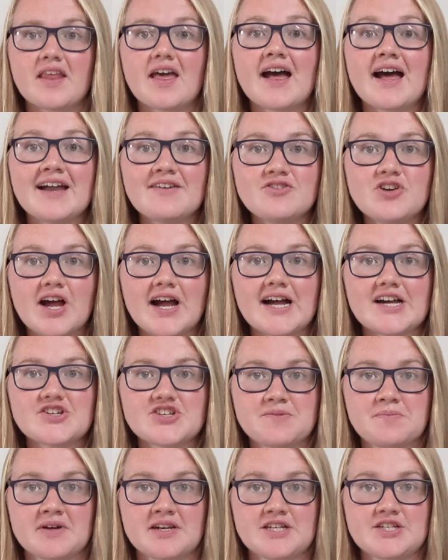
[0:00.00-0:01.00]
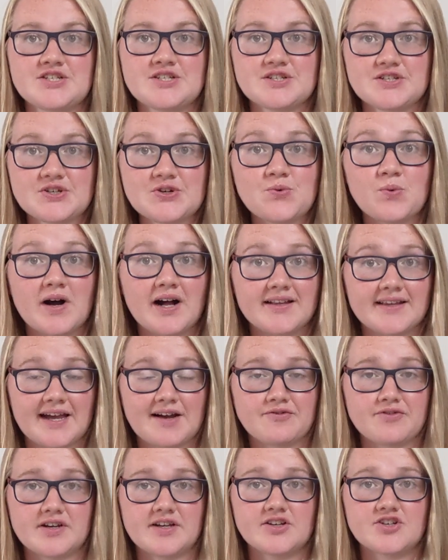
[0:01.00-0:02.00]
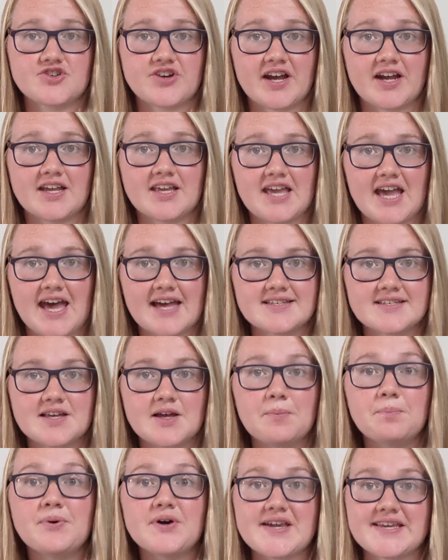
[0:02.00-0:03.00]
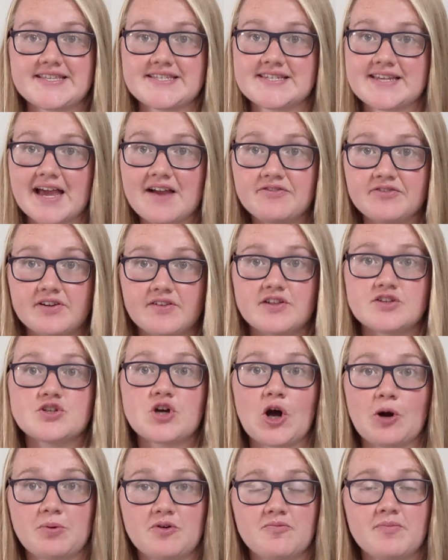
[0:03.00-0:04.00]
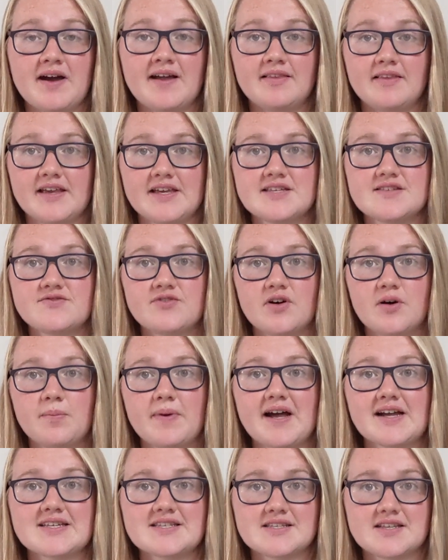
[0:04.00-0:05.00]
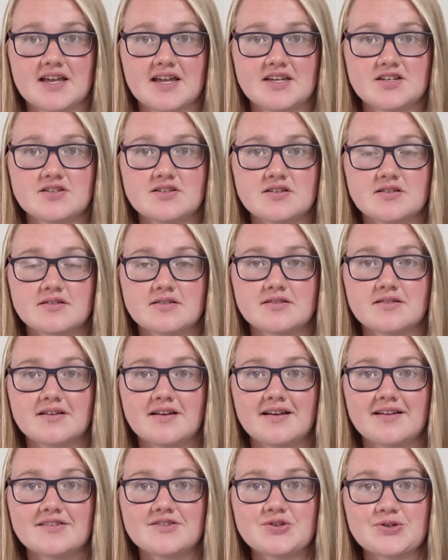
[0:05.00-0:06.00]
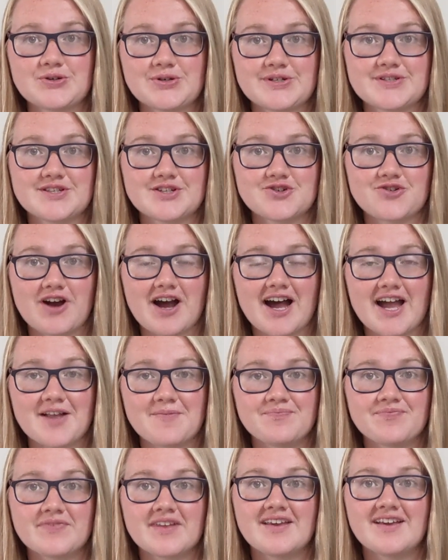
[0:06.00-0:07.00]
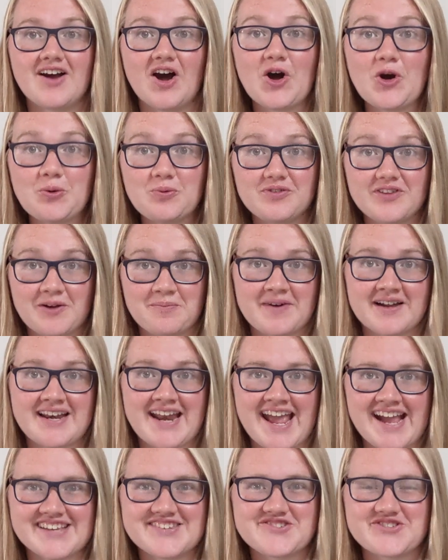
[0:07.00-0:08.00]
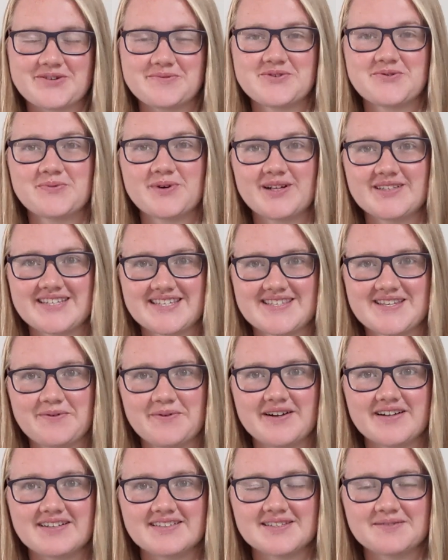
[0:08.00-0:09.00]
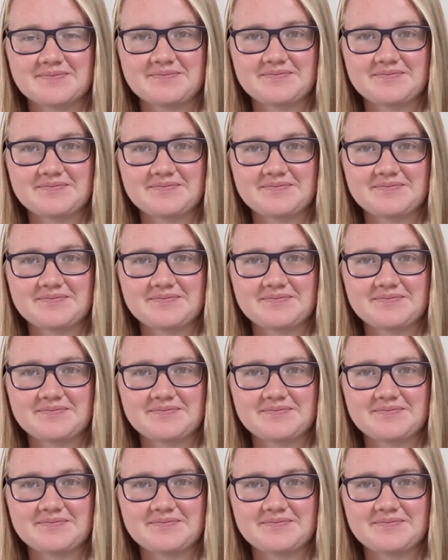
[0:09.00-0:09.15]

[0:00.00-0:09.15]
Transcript: I have not actually managed to do Wild Africa Trek yet, but it's definitely the top of my list for backstage tours to try, hopefully on my next trip to Walt Disney World.